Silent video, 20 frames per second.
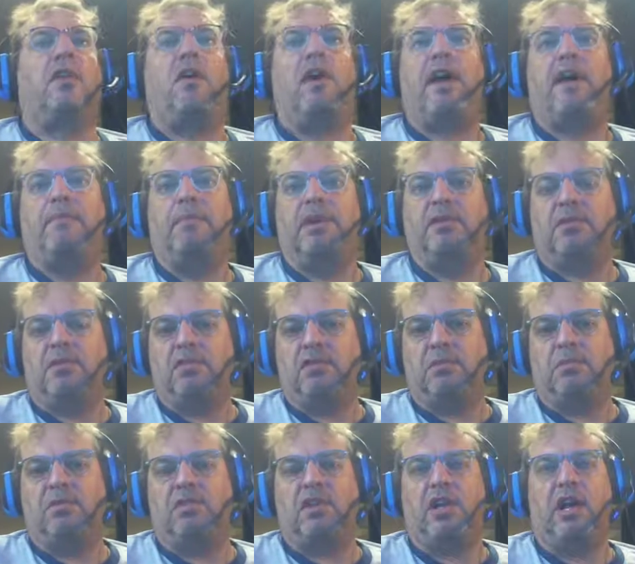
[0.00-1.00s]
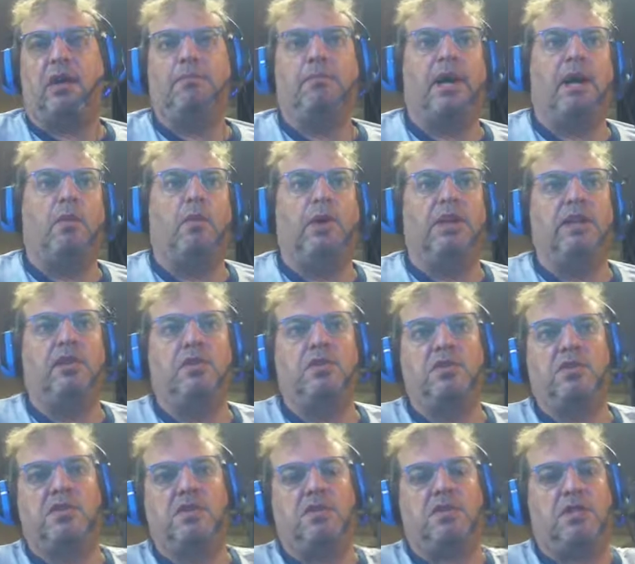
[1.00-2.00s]
how I have my system set up. My
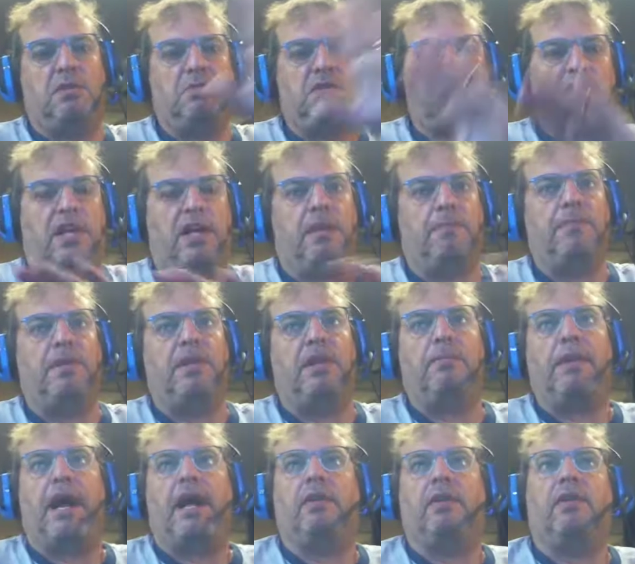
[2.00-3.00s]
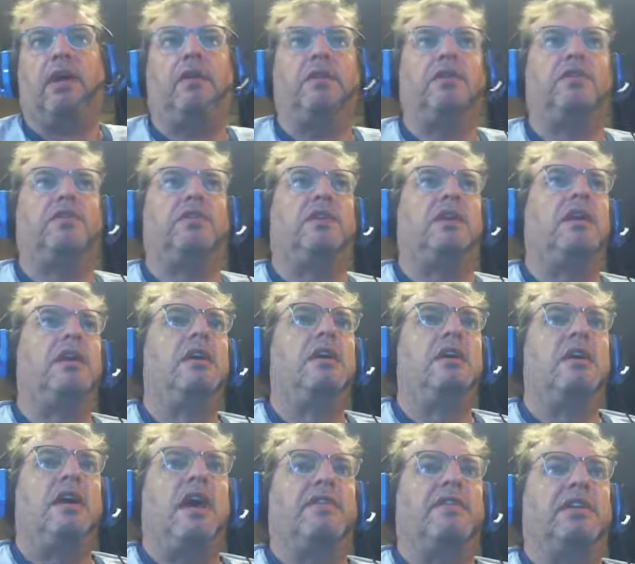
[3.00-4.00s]
Windows system set up in the background is that
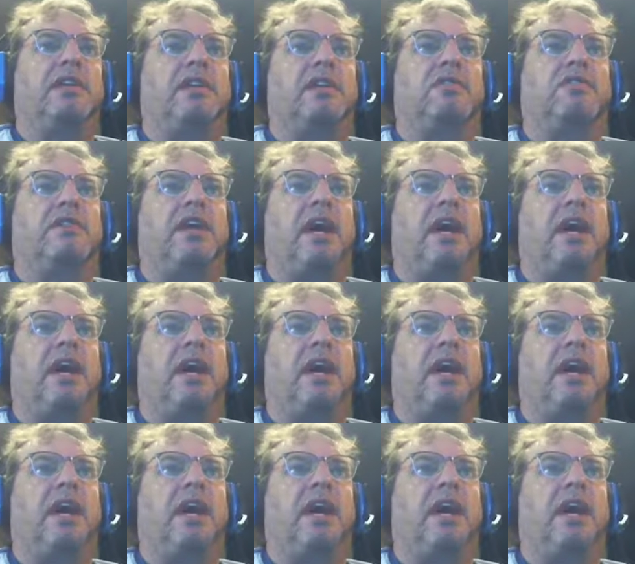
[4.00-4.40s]
everything that's